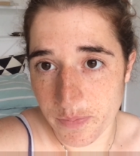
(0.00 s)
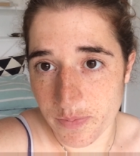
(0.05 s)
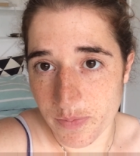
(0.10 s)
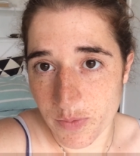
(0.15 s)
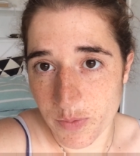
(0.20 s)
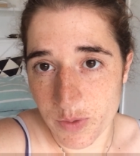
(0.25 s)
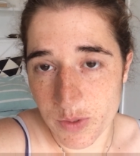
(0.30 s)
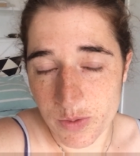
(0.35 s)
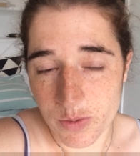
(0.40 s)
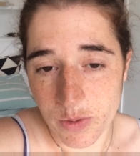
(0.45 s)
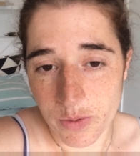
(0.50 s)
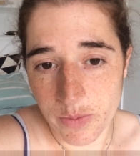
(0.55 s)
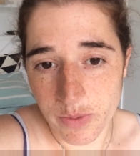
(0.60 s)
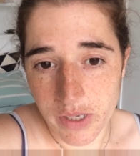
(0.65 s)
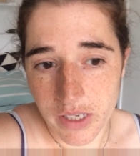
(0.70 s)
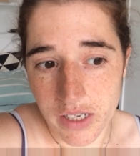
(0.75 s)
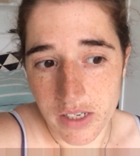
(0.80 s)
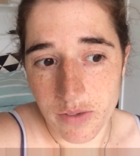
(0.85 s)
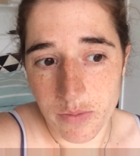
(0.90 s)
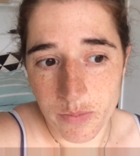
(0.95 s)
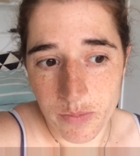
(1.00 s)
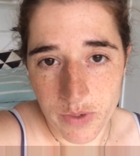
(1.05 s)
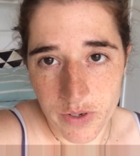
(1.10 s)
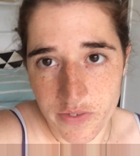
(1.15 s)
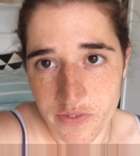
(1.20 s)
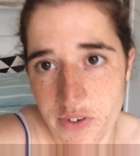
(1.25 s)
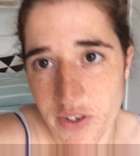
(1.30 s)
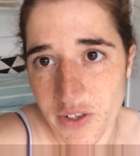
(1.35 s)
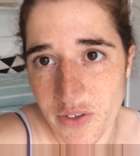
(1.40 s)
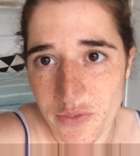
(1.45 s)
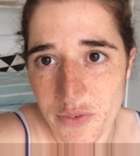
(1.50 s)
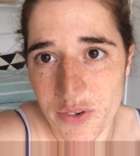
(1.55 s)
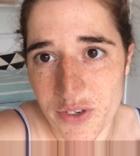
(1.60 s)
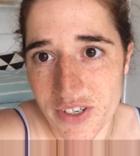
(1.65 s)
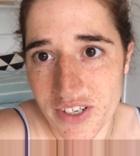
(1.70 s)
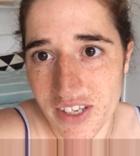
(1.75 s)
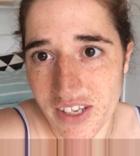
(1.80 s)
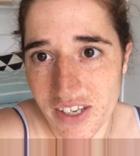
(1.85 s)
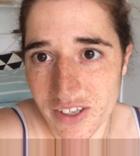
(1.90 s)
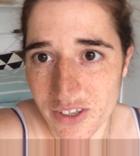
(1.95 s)
Which will be perfect for
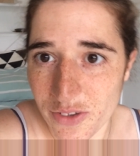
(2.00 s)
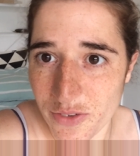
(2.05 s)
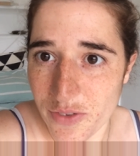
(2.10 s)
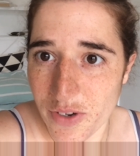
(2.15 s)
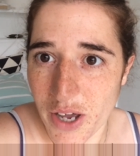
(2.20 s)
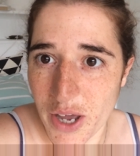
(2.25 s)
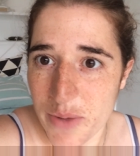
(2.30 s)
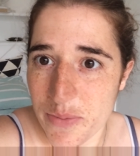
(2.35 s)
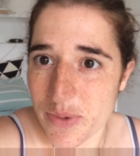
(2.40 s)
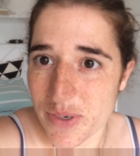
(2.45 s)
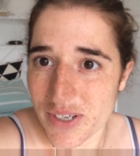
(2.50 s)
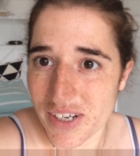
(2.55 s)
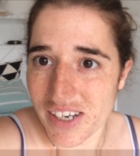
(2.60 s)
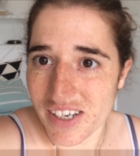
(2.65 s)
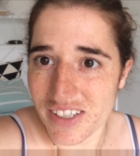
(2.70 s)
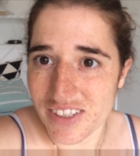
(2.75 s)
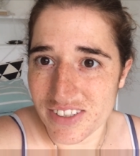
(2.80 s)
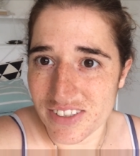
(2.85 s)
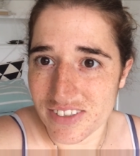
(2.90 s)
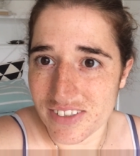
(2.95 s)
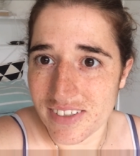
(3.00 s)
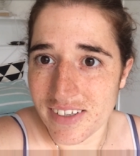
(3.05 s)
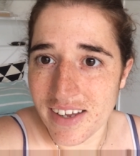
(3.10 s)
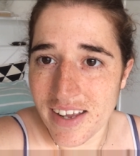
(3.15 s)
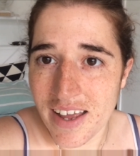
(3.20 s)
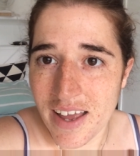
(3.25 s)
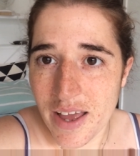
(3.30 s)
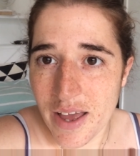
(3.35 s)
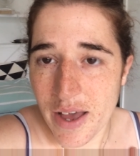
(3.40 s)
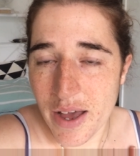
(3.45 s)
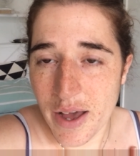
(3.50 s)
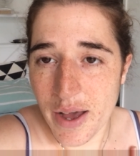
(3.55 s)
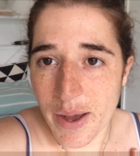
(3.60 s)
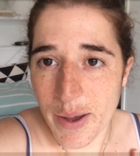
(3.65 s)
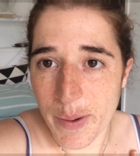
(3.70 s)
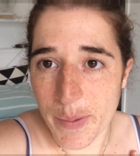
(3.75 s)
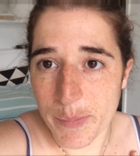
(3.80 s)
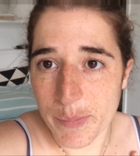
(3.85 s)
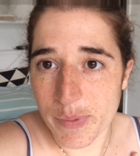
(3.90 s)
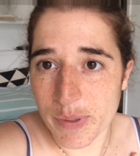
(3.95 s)
the end of hibernation,
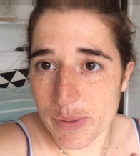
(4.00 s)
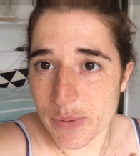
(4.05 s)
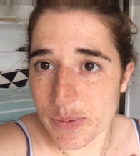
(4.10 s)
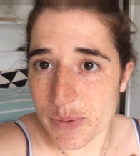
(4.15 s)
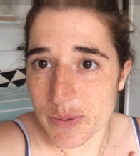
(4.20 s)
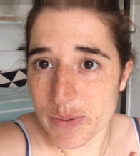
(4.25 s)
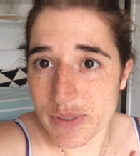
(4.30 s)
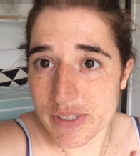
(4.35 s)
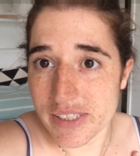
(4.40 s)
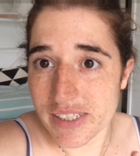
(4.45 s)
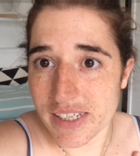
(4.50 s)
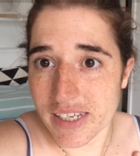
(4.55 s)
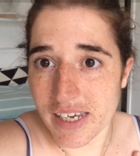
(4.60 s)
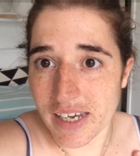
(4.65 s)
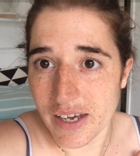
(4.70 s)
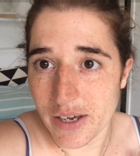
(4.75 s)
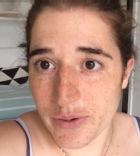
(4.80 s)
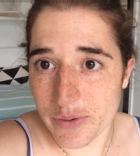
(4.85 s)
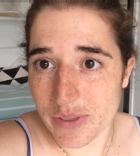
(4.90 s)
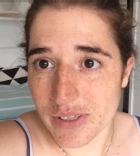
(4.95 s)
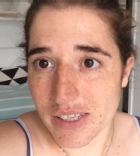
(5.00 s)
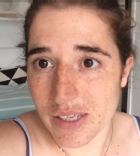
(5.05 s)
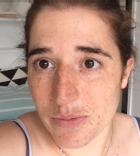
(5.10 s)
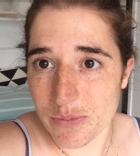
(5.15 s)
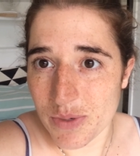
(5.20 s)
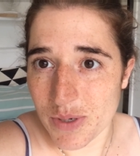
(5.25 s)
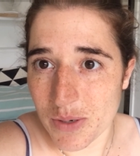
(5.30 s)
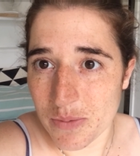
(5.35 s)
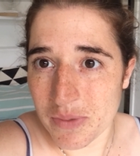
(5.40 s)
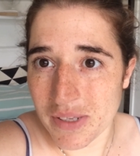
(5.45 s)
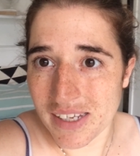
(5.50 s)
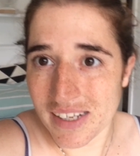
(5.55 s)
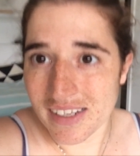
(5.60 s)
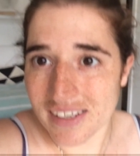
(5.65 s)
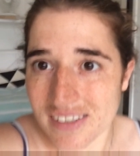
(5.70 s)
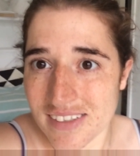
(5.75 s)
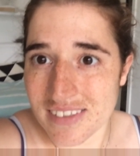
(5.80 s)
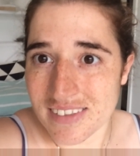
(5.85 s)
but we will see. I will keep you updated.